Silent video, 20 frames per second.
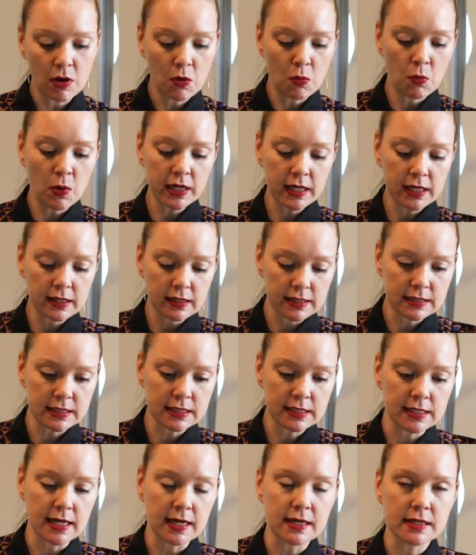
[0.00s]
what can I
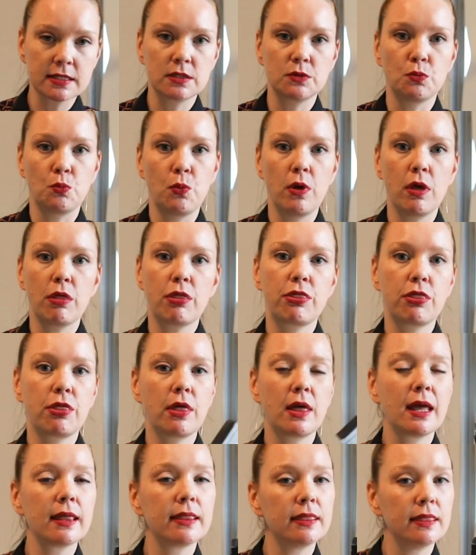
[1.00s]
detect with
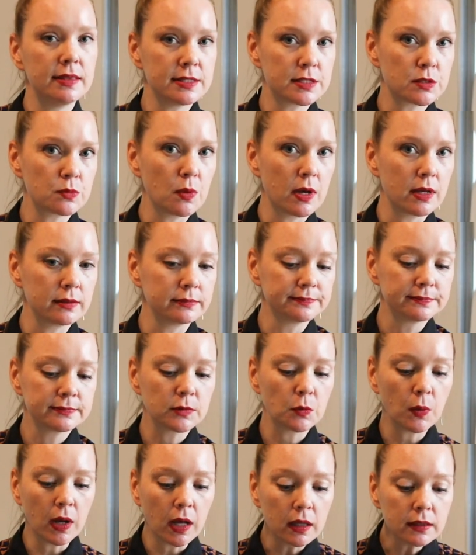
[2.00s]
this one?
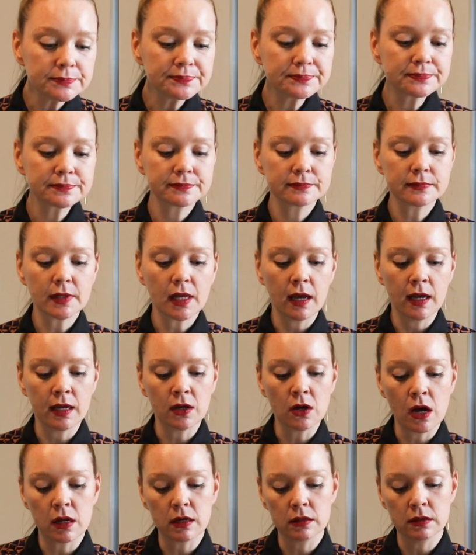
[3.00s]
Well, I
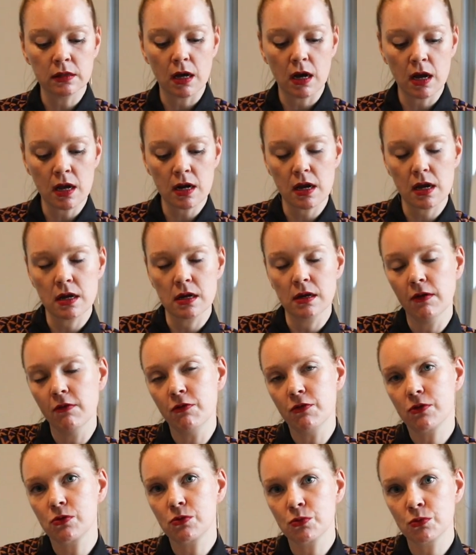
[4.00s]
got a lot
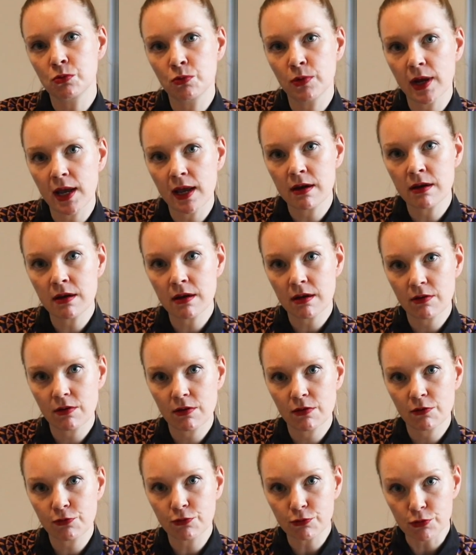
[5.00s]
of red
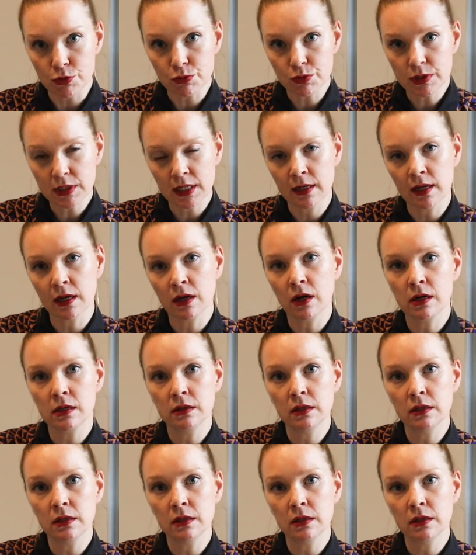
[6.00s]
fruit and I got a